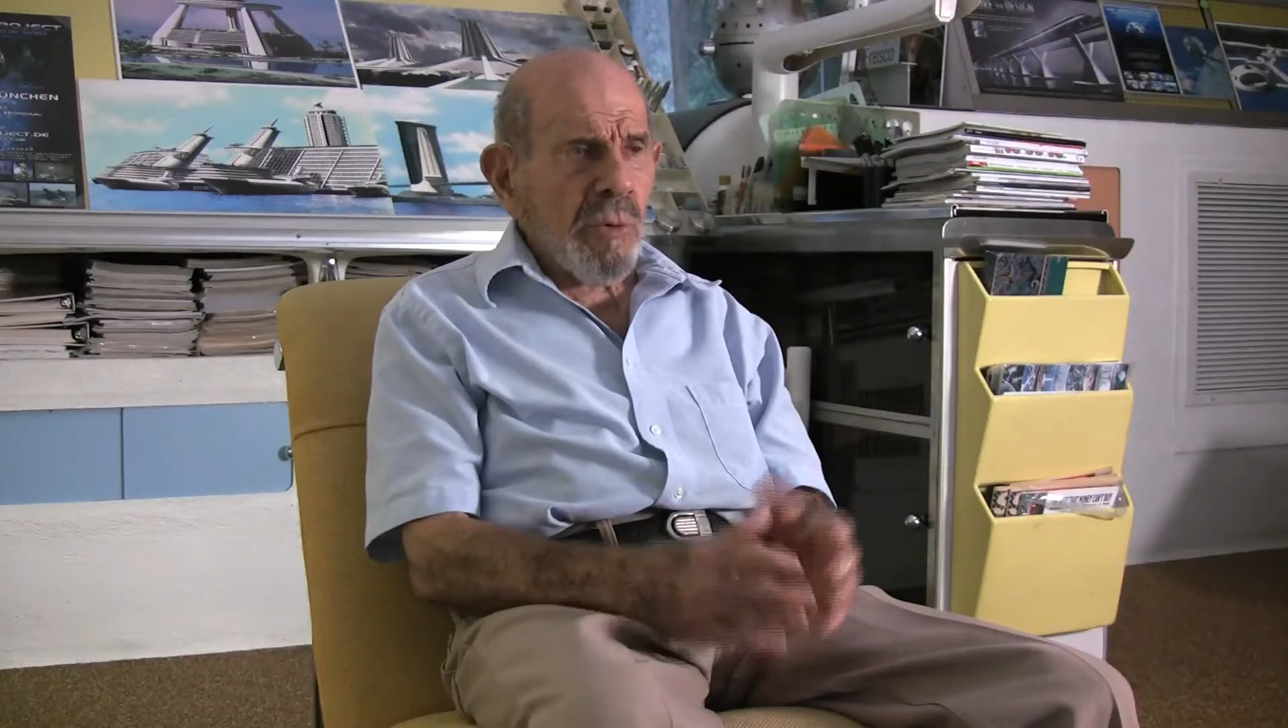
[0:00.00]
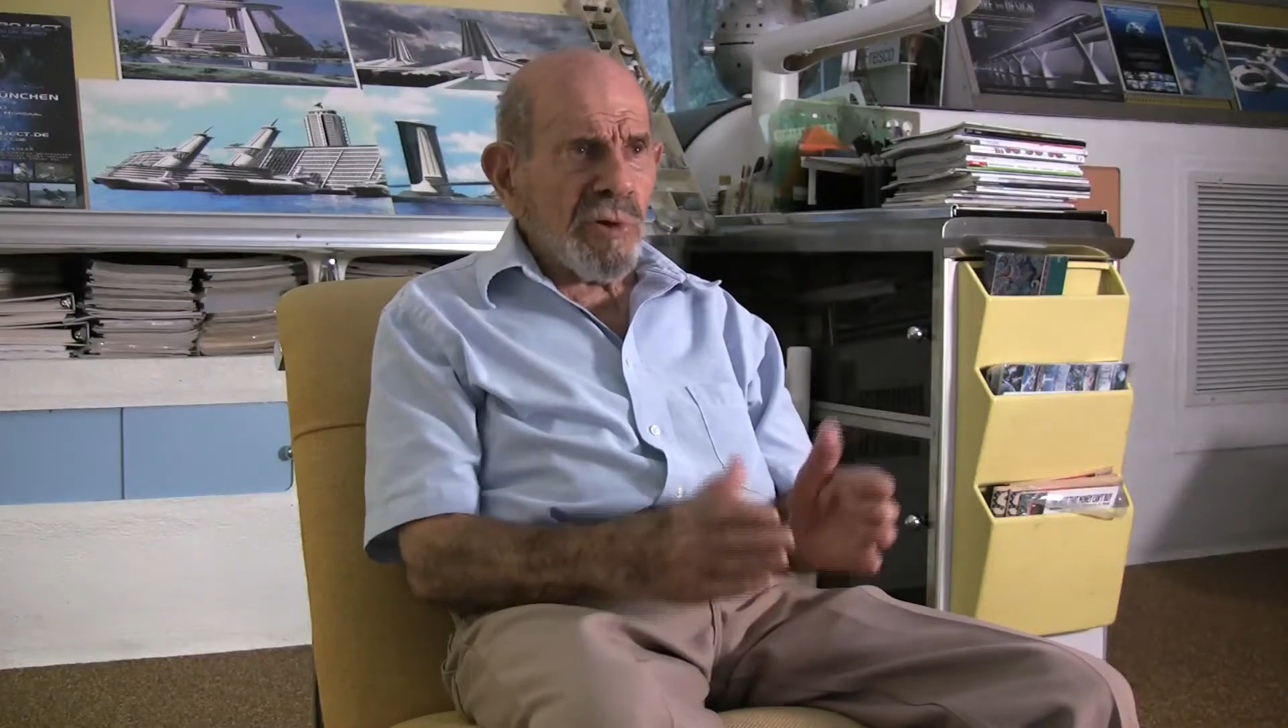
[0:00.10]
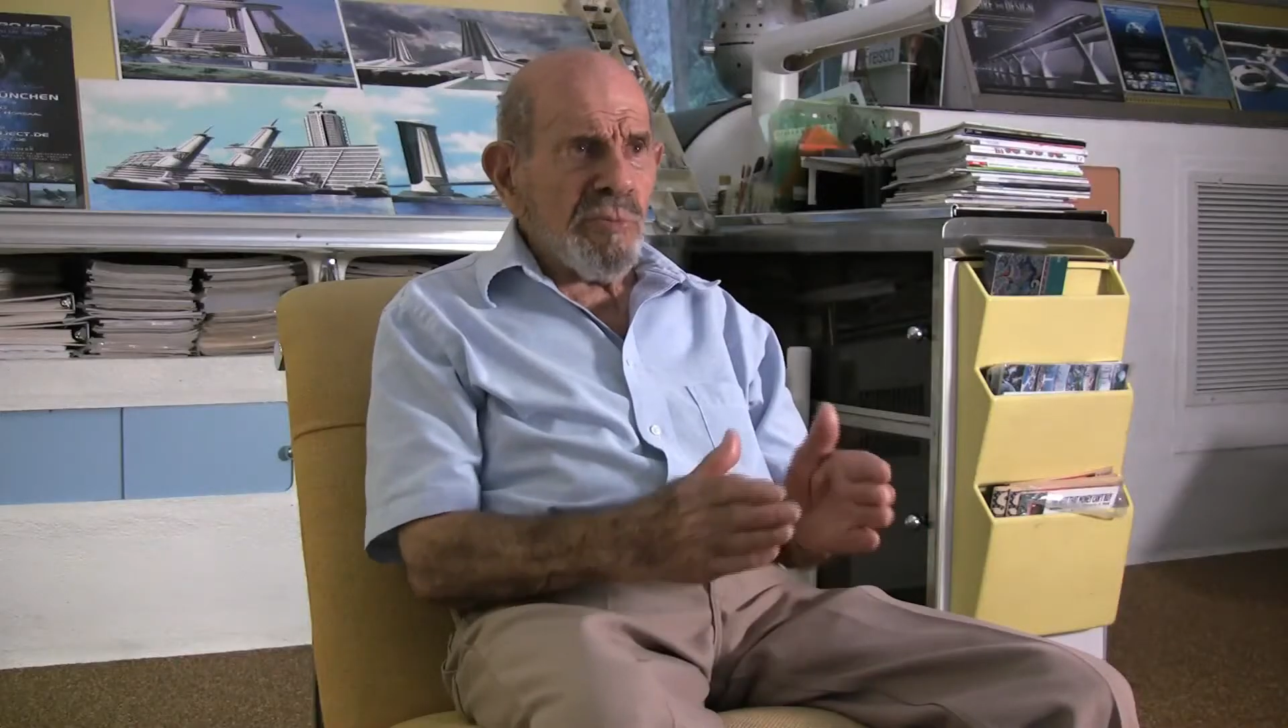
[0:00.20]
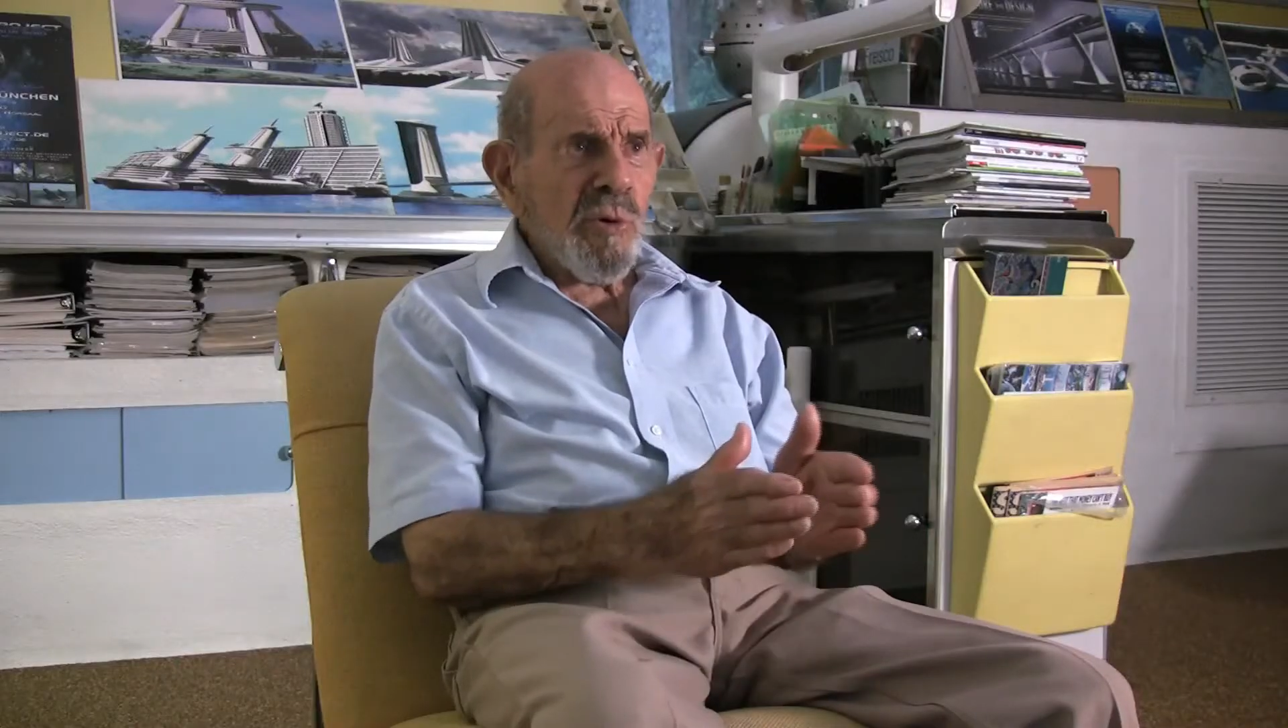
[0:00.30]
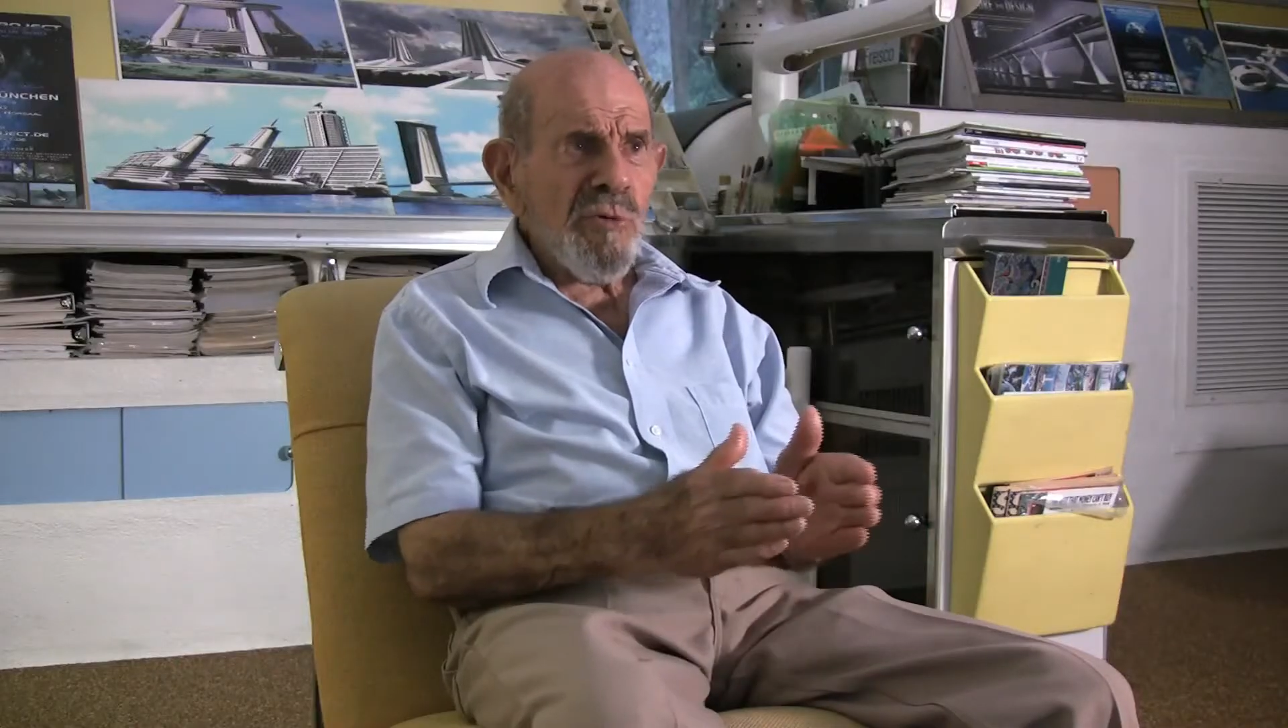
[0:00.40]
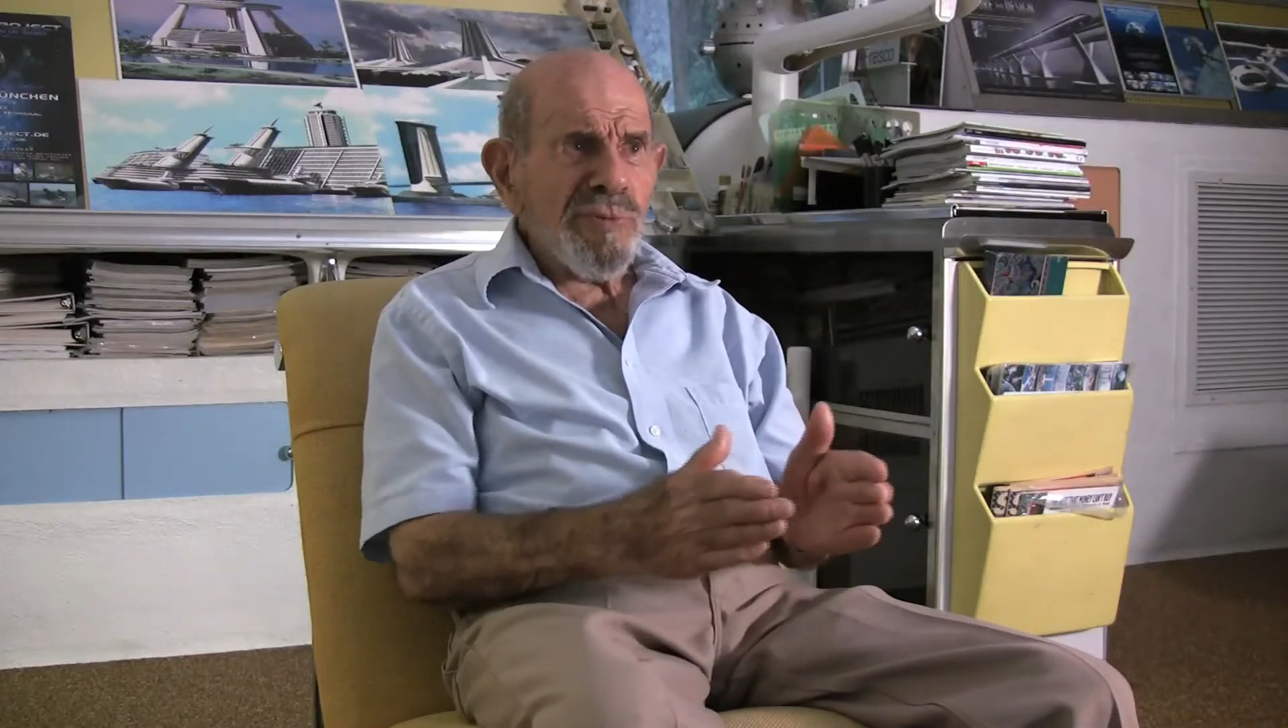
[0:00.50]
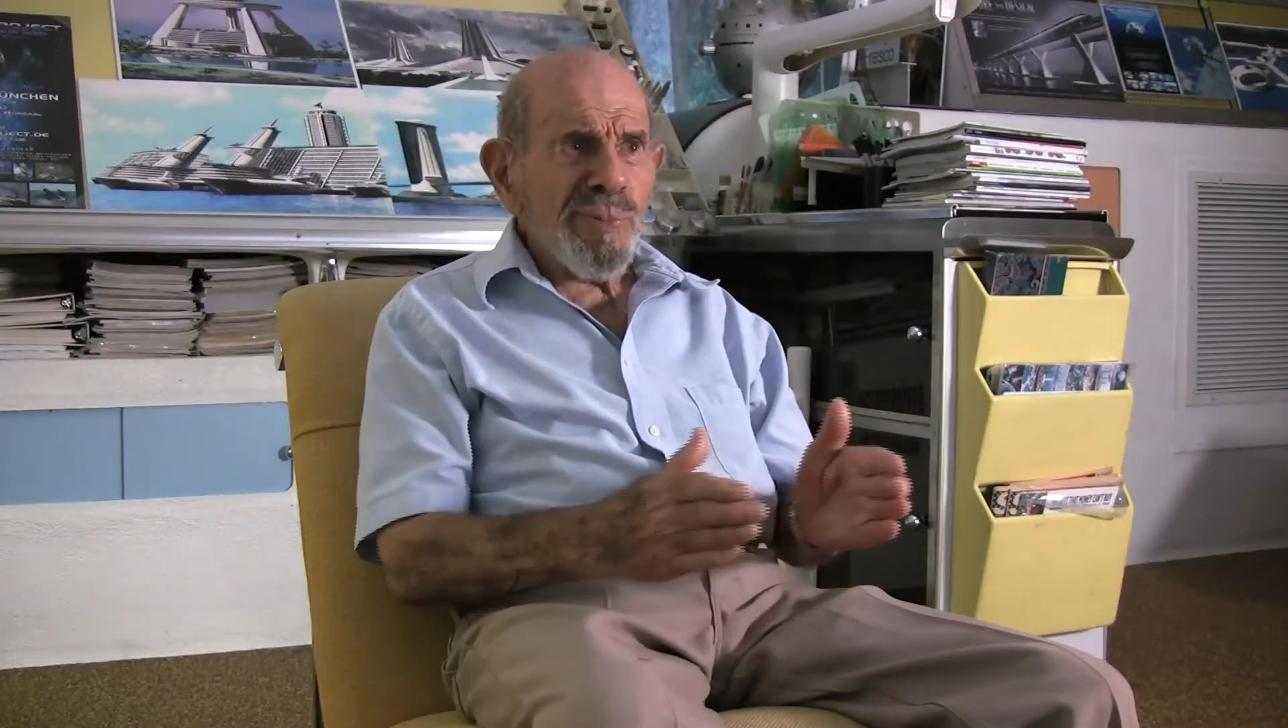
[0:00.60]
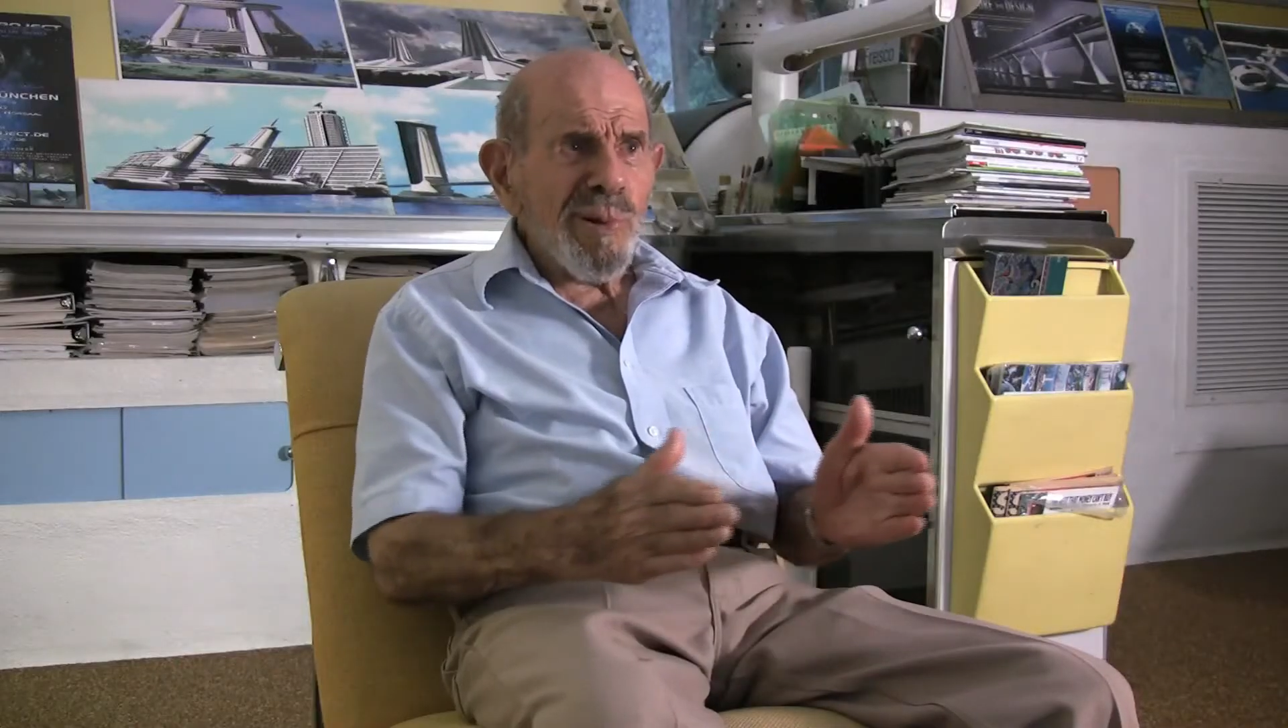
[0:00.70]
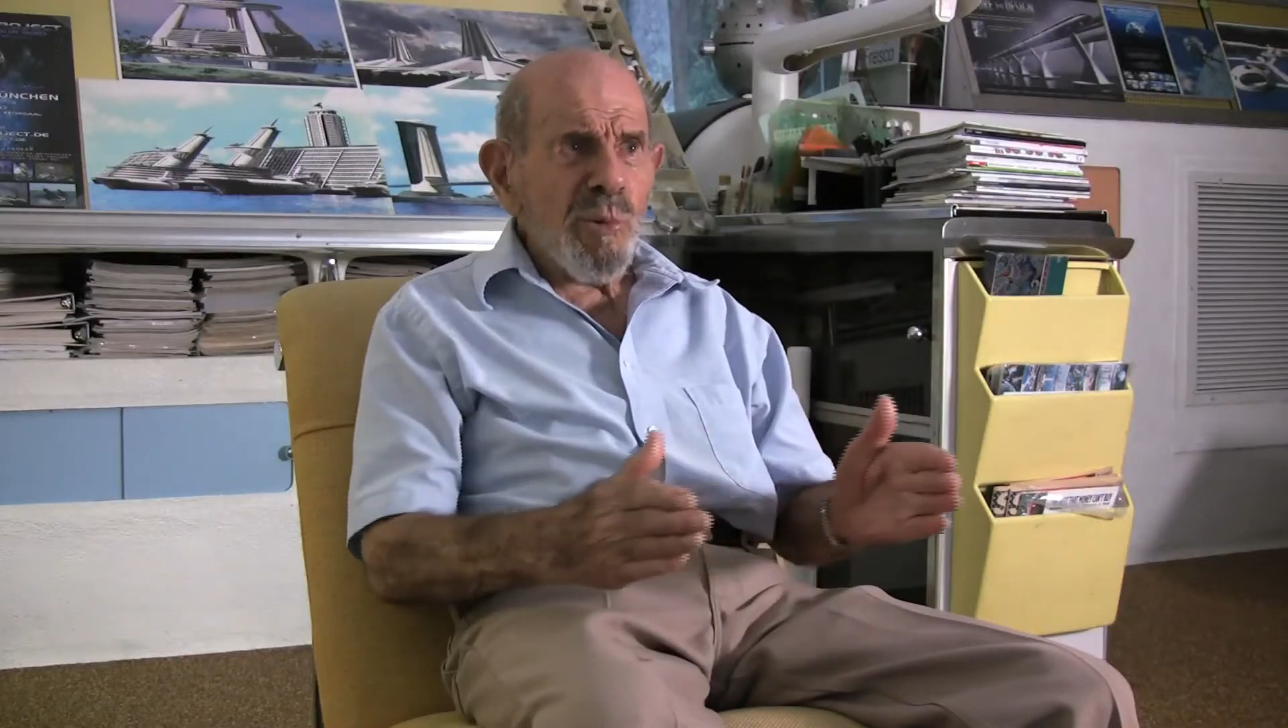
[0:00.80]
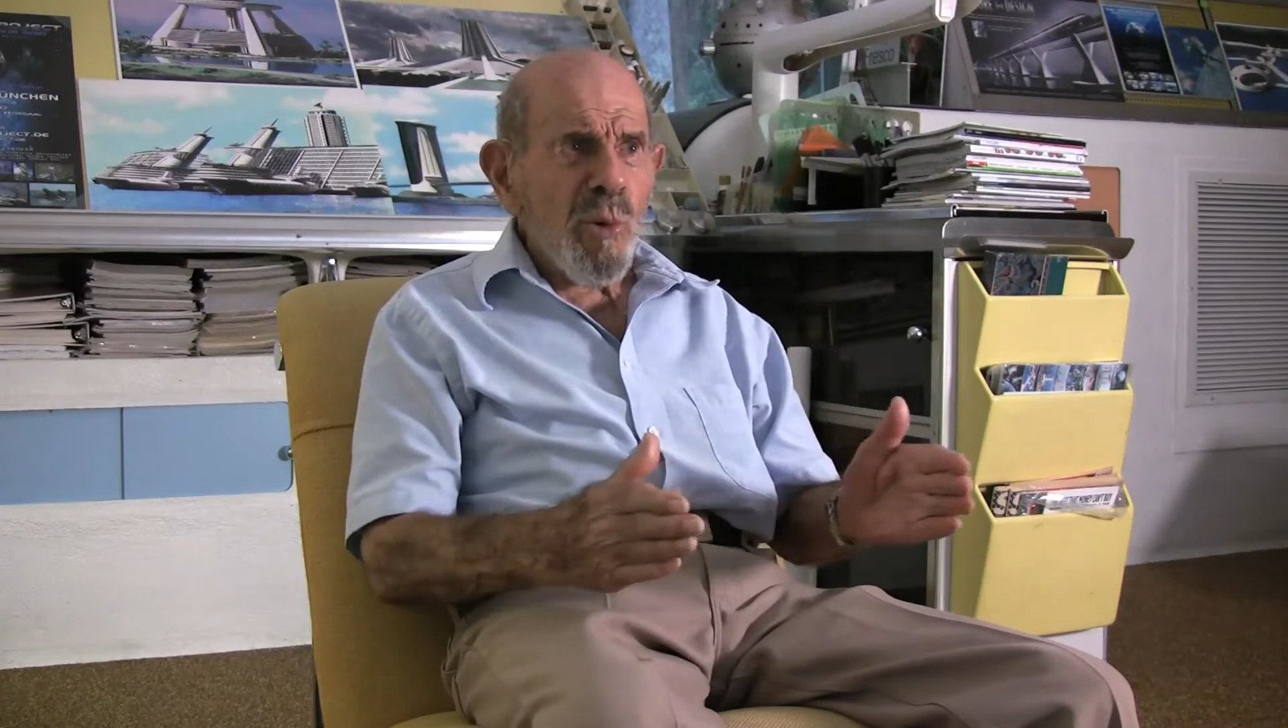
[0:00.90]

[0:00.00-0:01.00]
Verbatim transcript: with movable